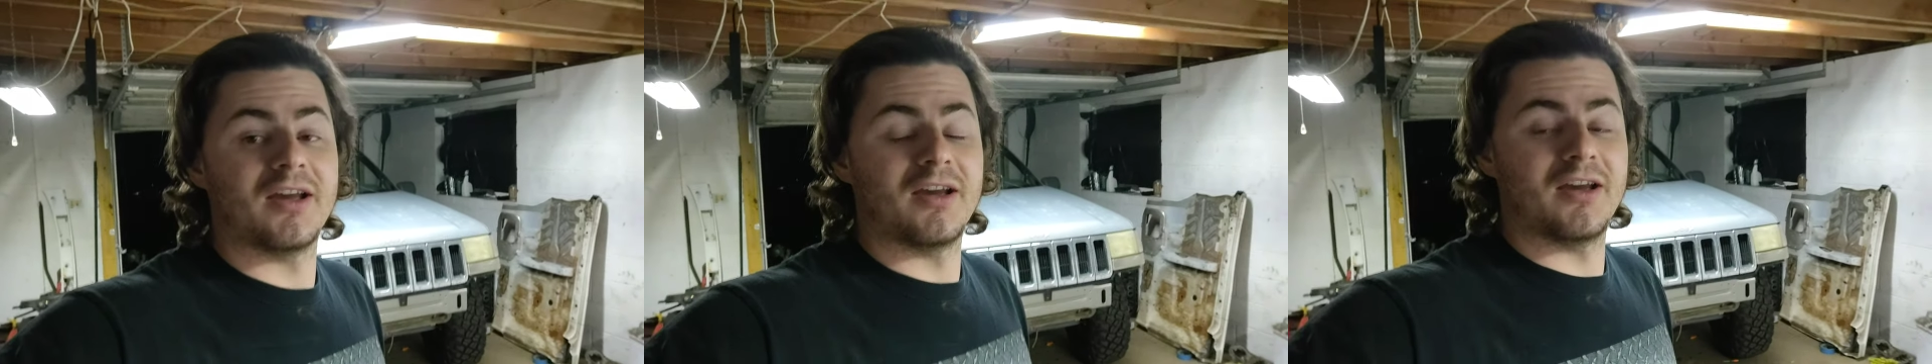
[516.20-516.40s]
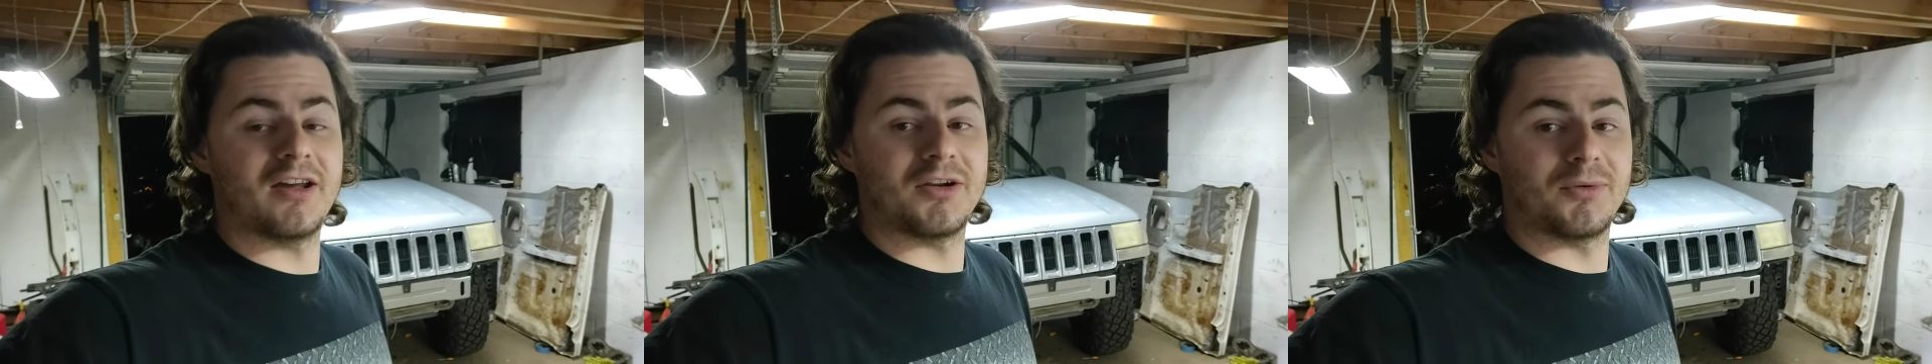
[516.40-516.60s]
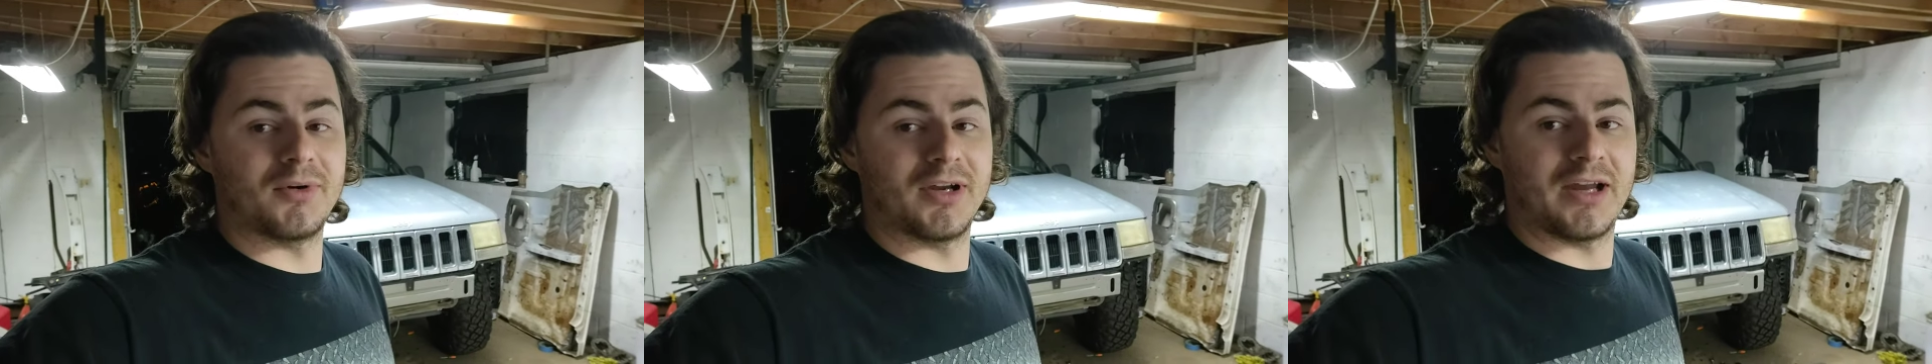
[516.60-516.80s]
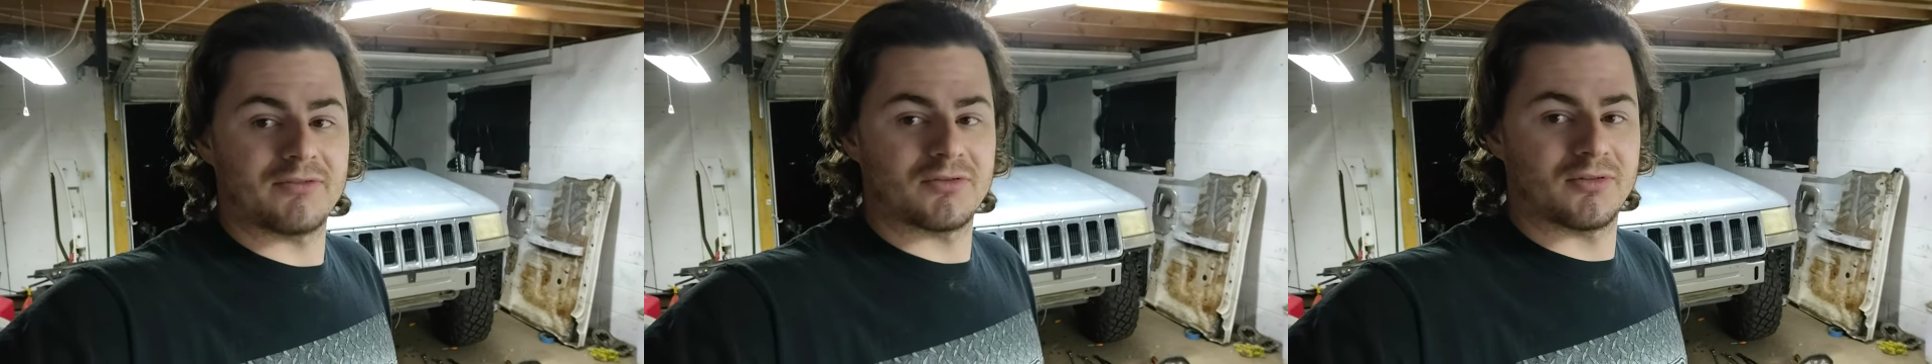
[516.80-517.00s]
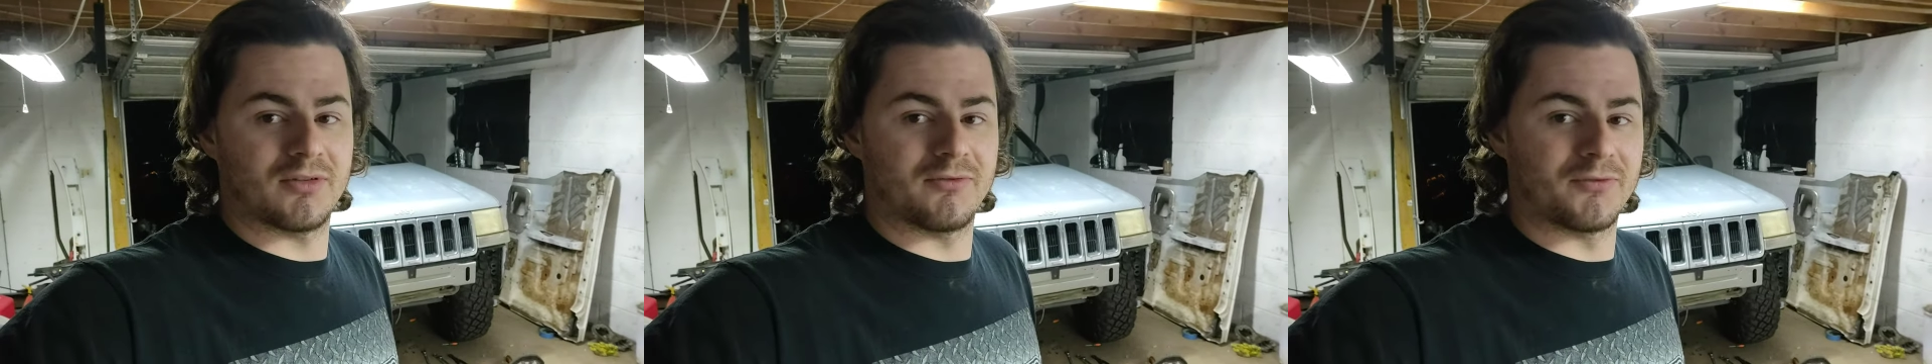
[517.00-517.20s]
Anyway,
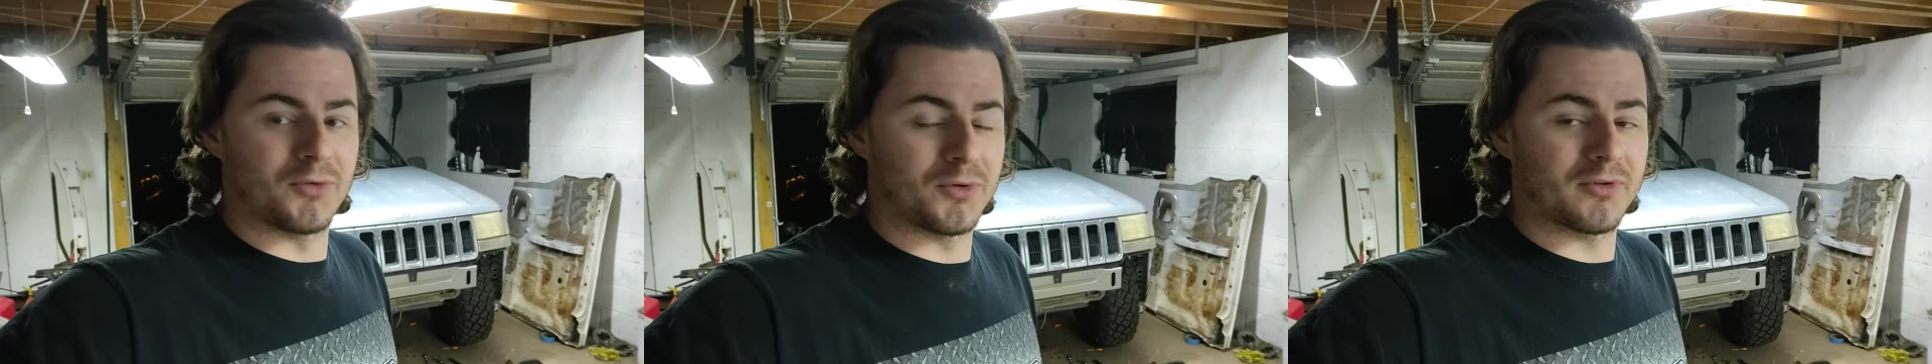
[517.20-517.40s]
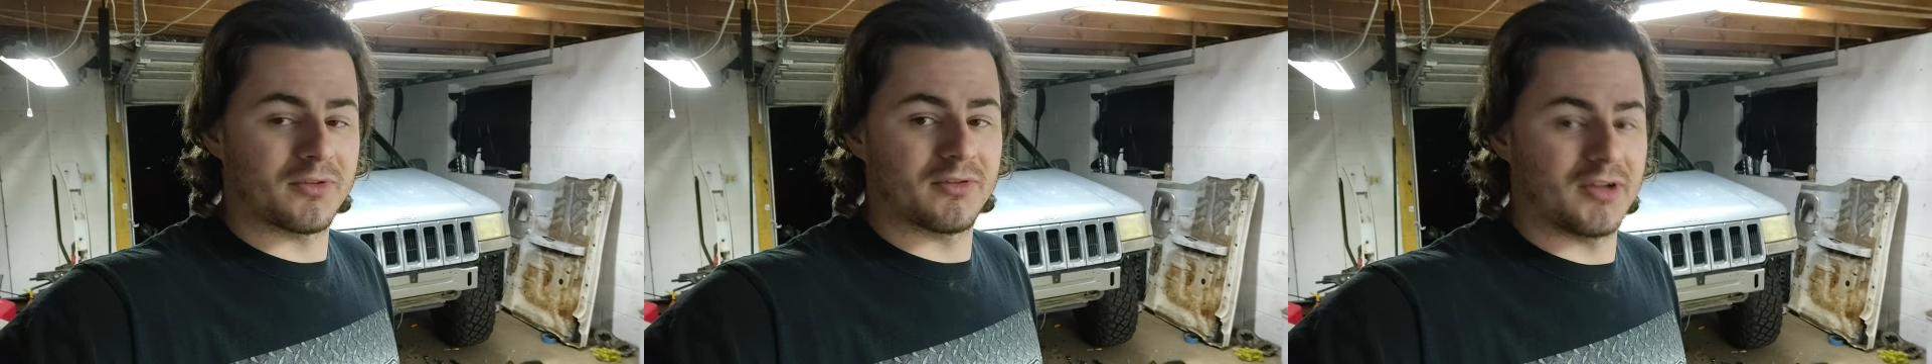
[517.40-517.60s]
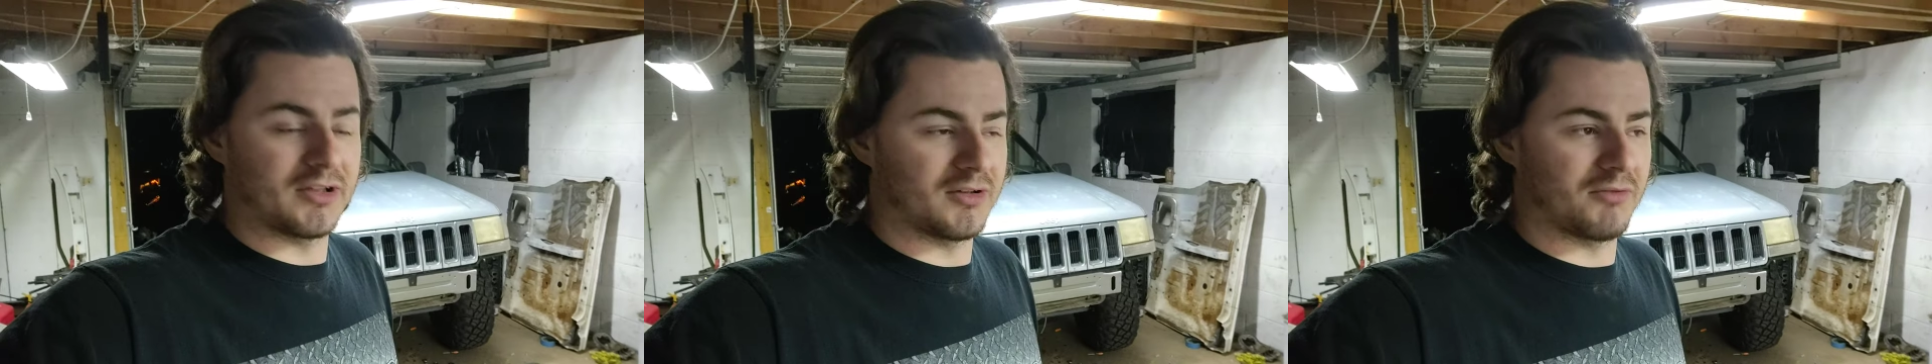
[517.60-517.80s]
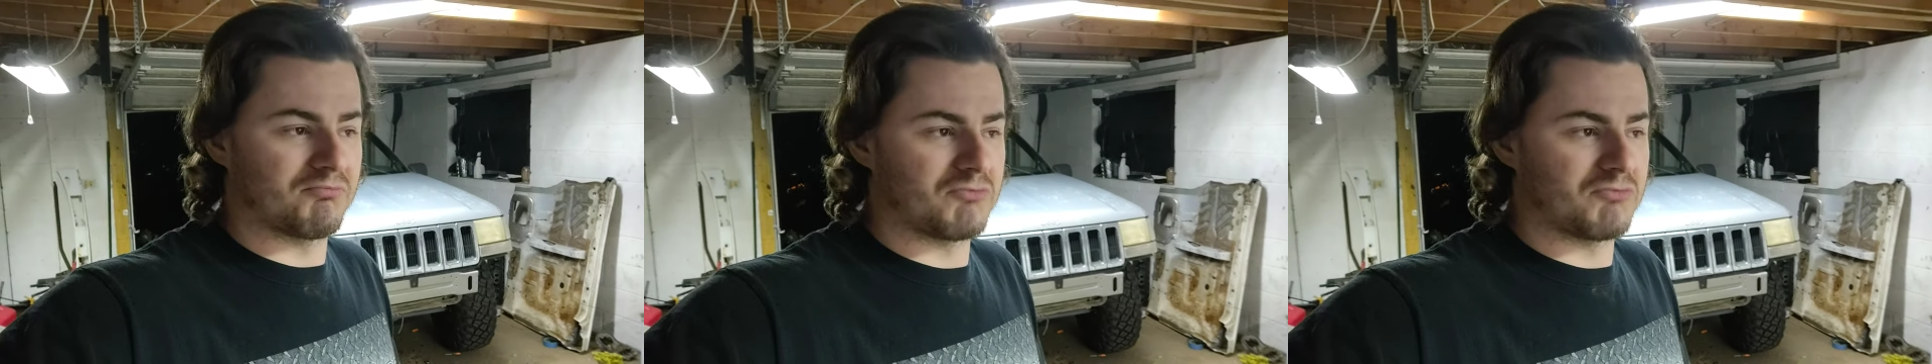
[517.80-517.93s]
after the fourth, like the,